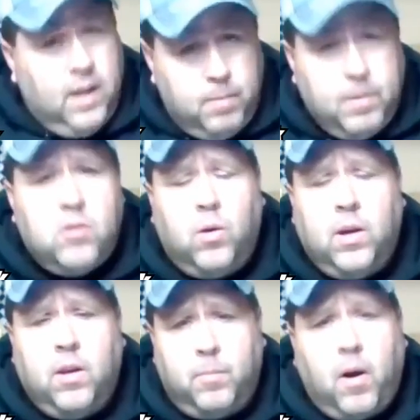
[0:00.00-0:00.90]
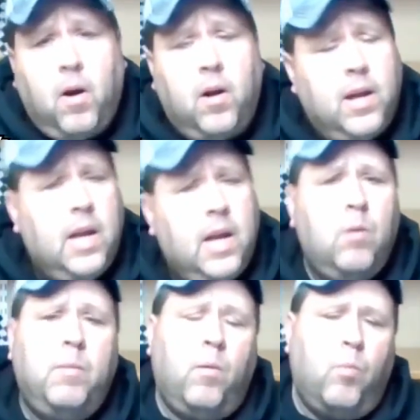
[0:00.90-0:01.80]
he'd be joining the party. He
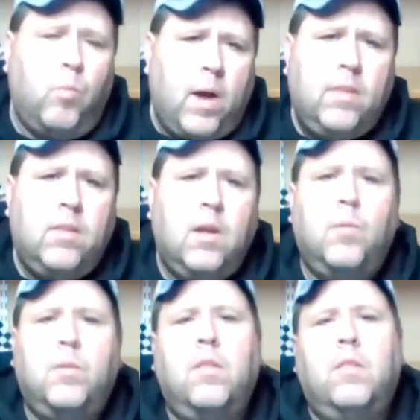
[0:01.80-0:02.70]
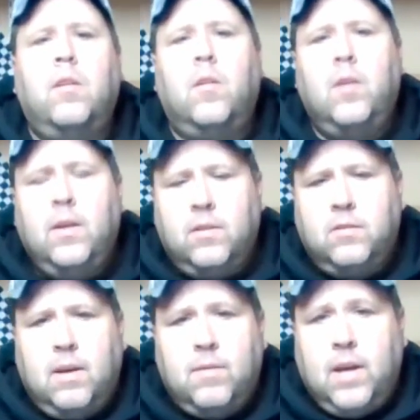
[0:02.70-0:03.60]
would be right there with the 30 and the
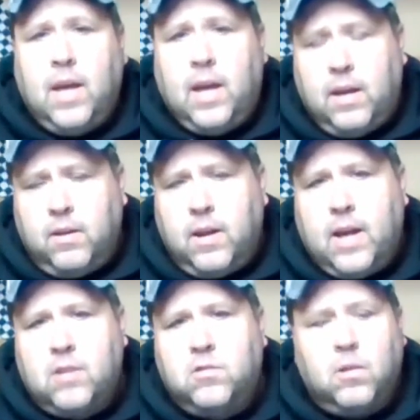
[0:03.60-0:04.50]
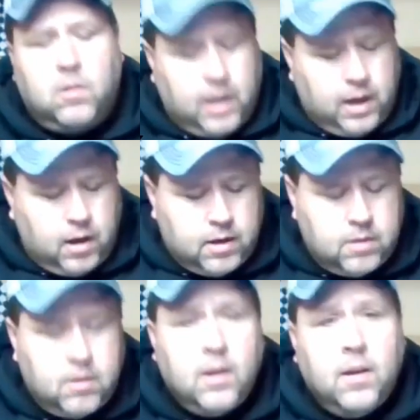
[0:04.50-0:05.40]
7A in the national title
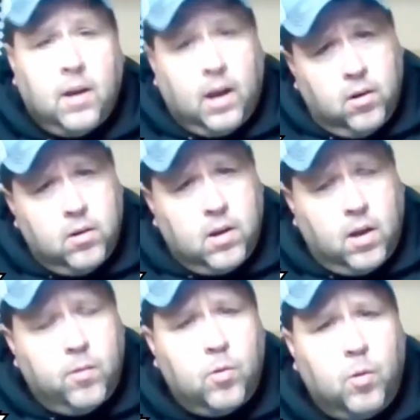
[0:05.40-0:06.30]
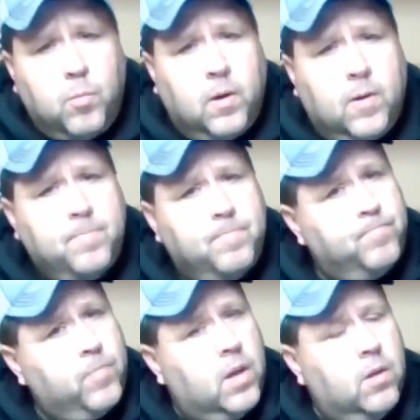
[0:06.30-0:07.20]
hunt. I heard another rumor,
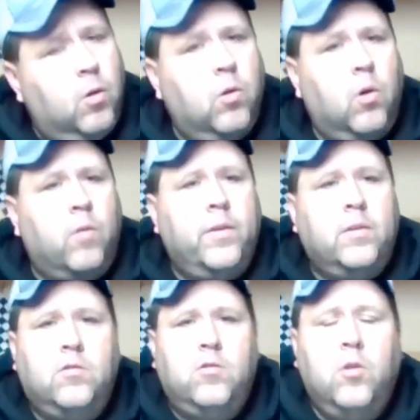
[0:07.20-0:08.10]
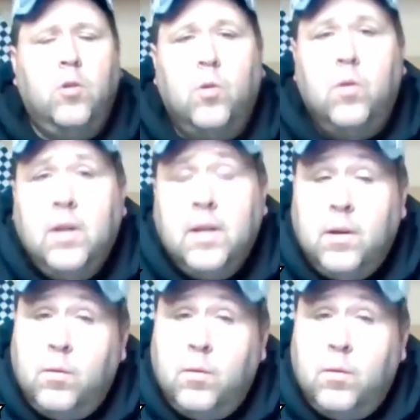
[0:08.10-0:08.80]
don't know if it's true.